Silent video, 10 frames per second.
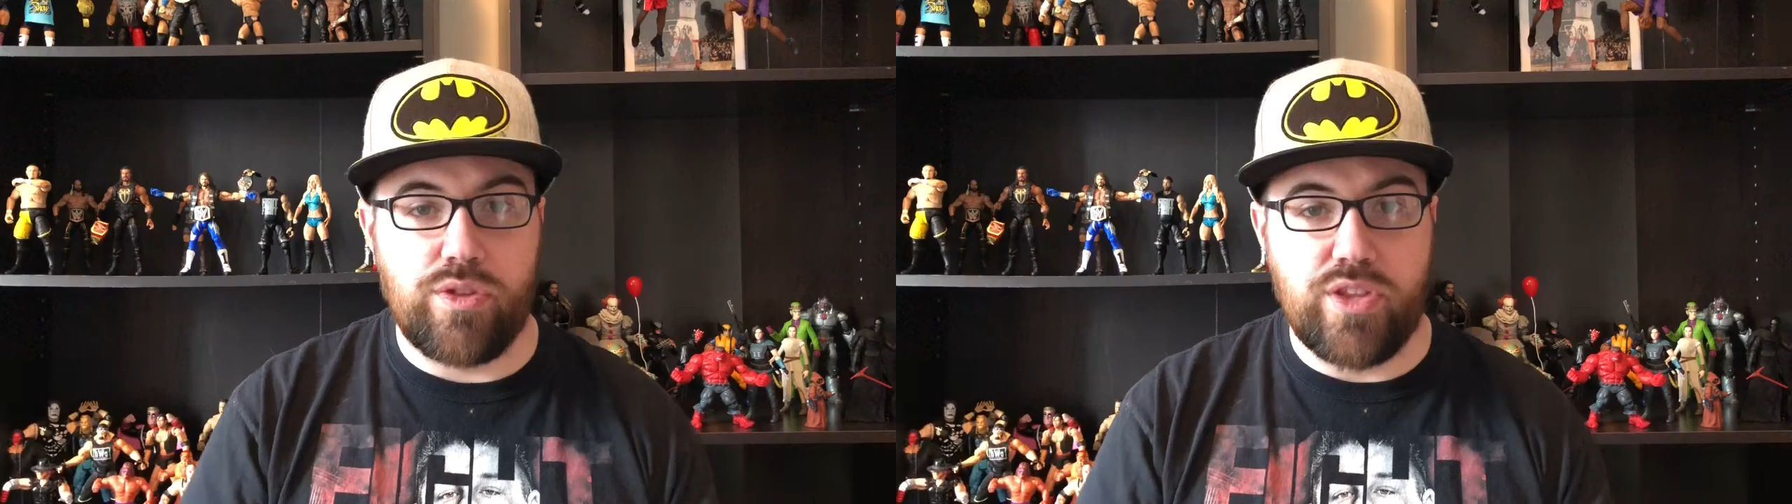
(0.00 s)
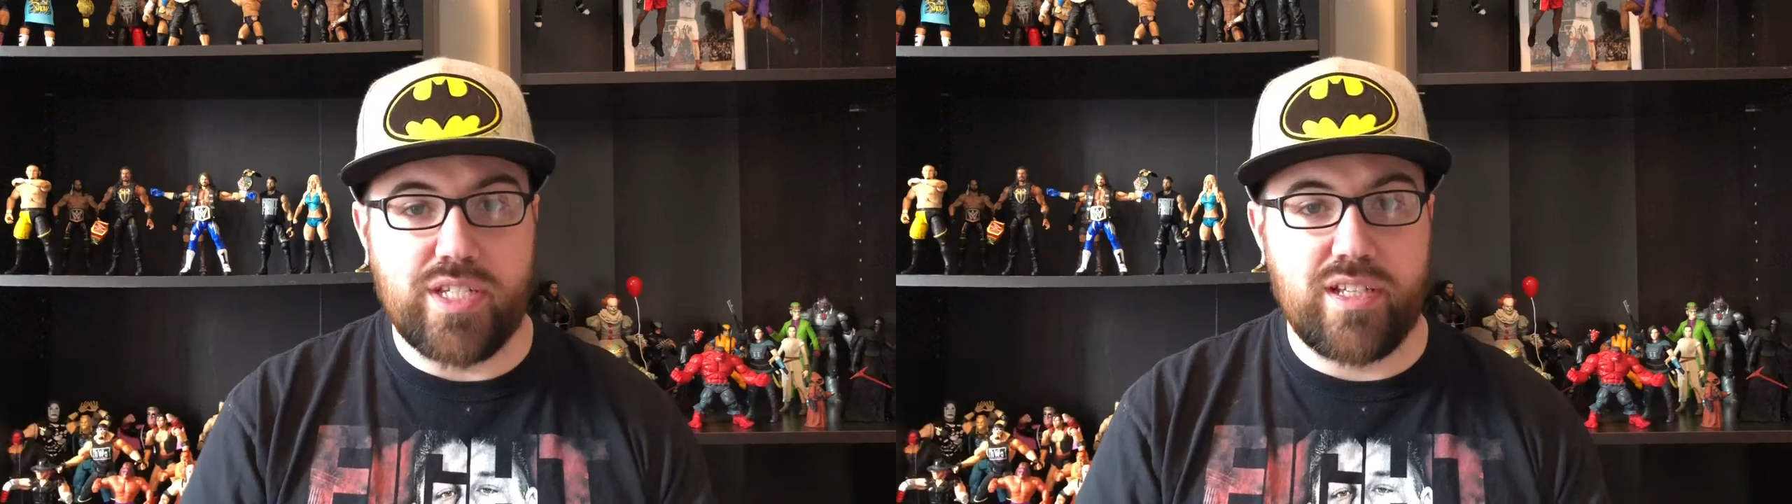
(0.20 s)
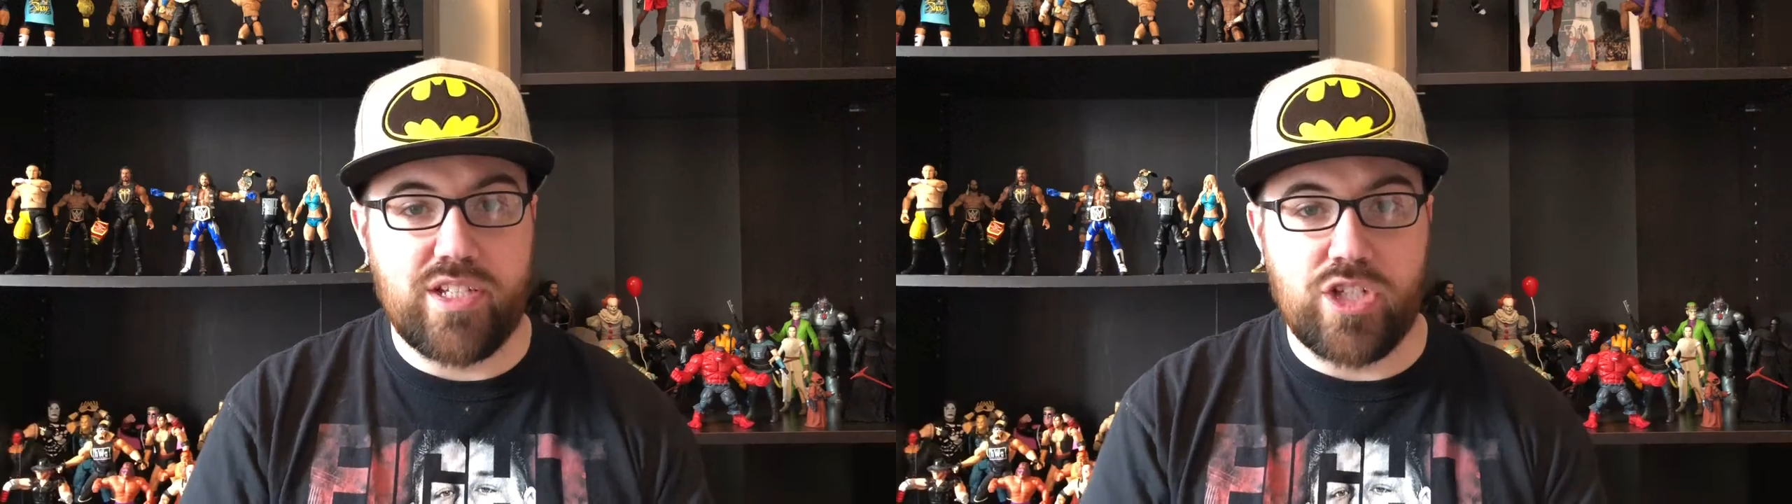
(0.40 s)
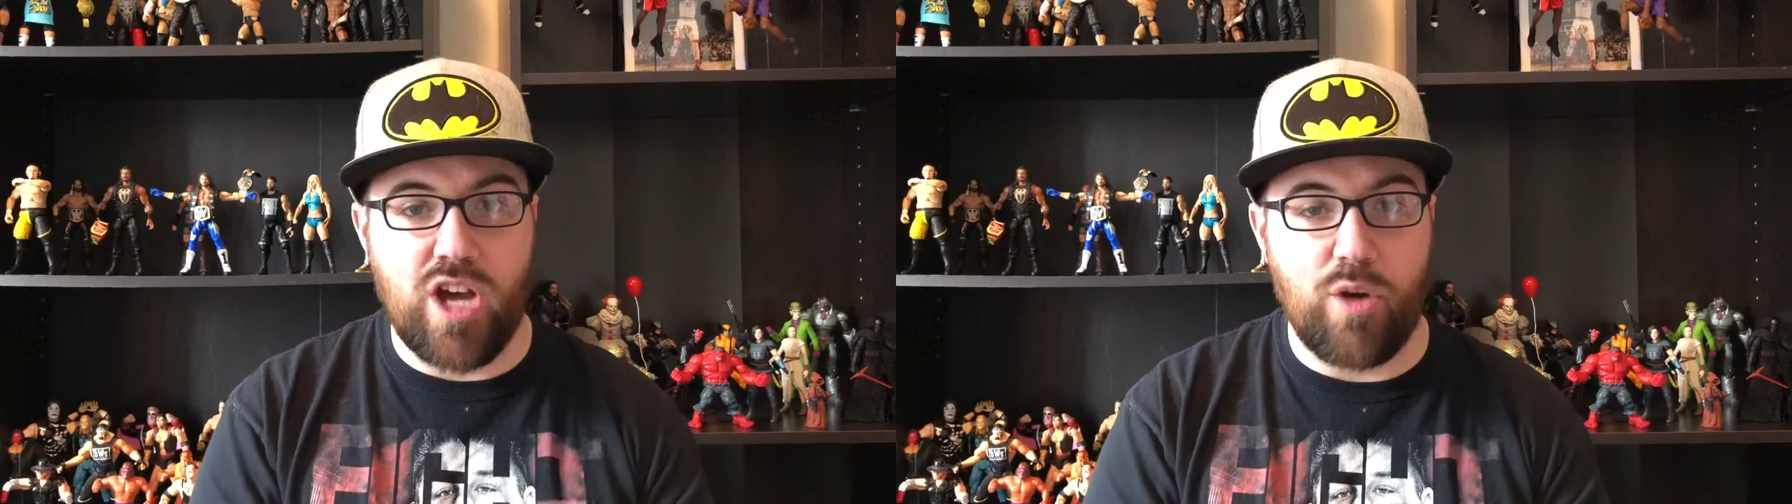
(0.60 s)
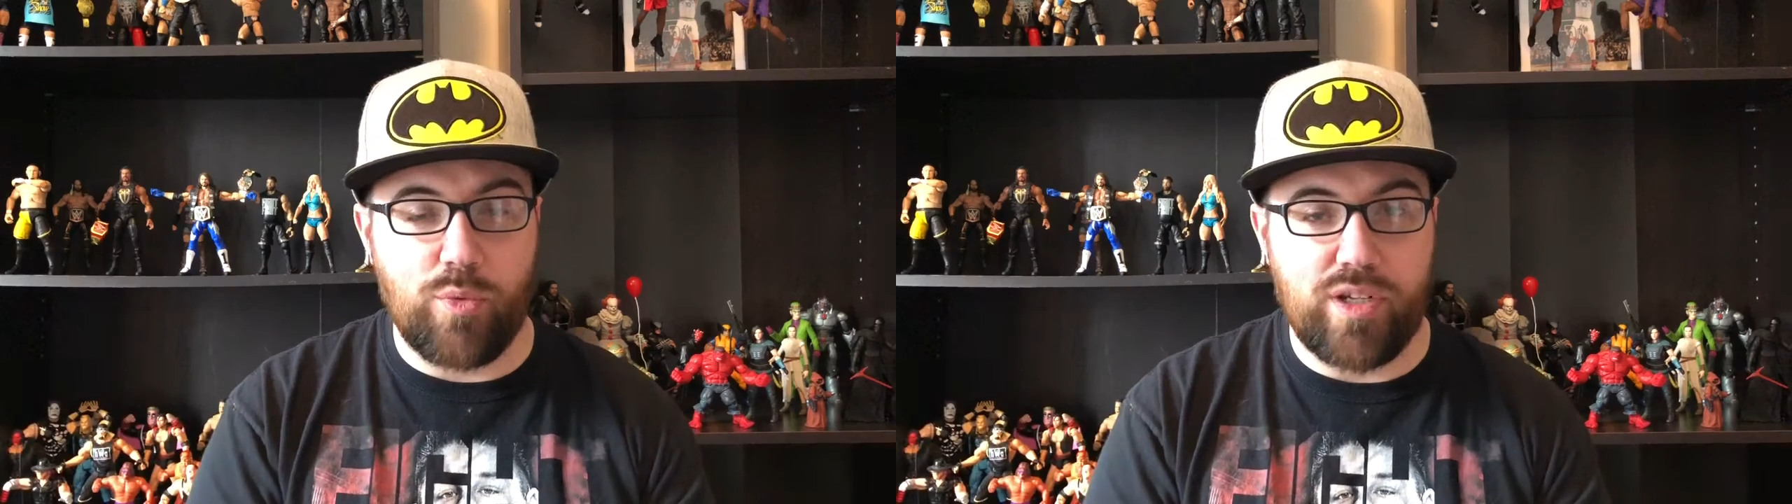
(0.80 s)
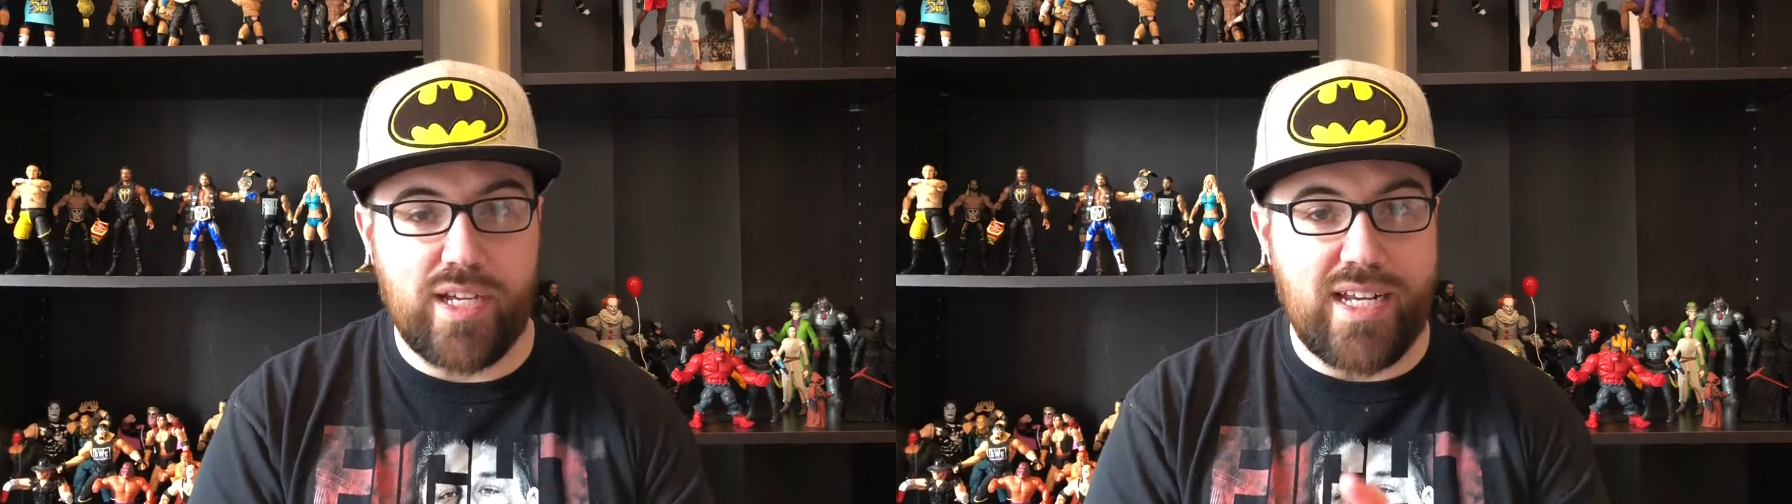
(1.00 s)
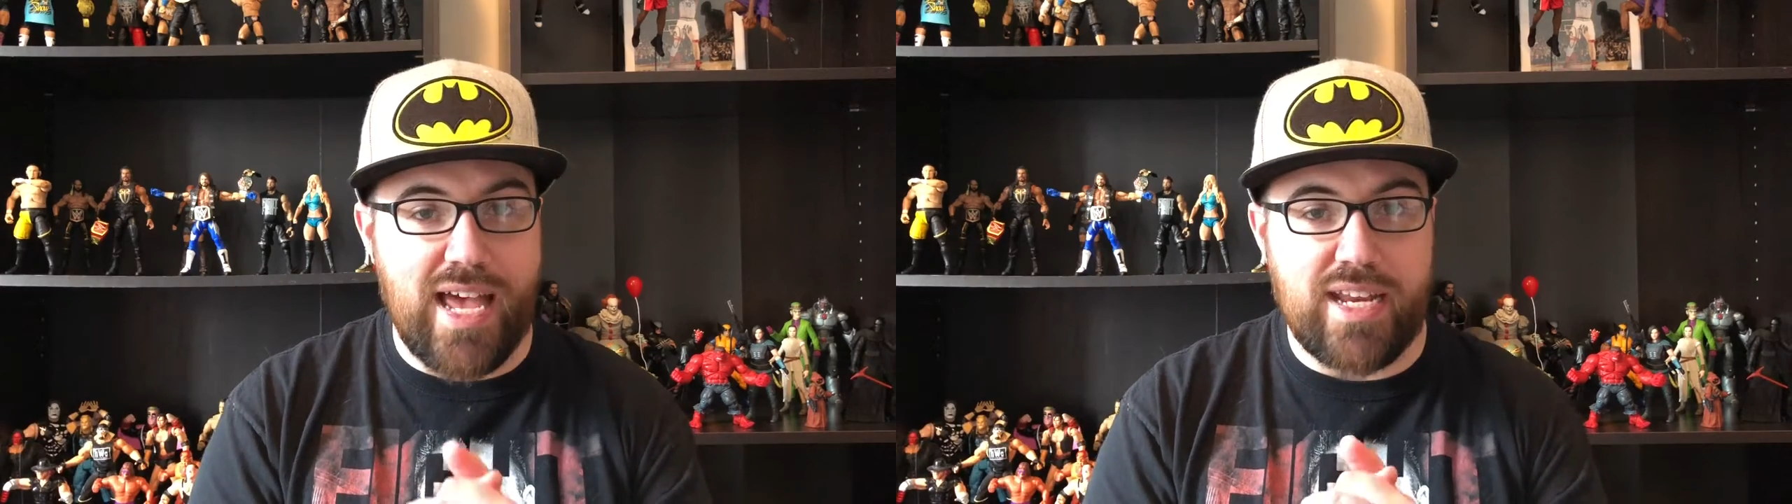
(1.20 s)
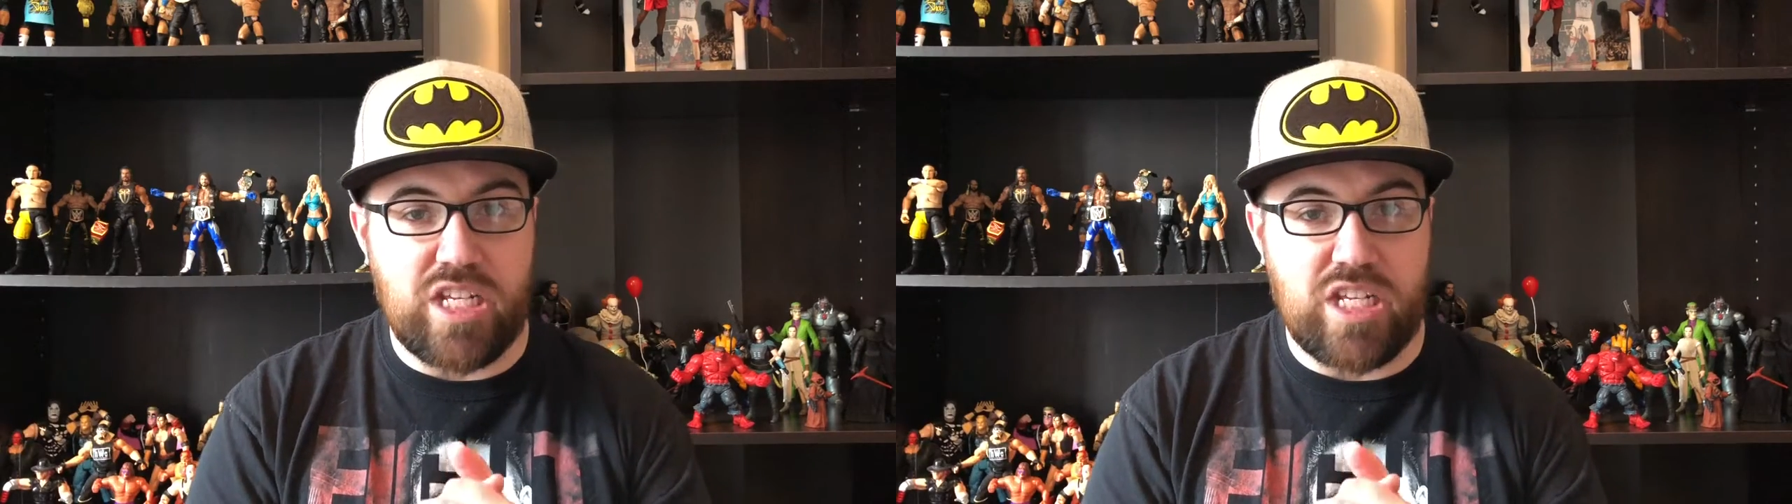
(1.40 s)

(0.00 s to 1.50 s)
this list is not really in any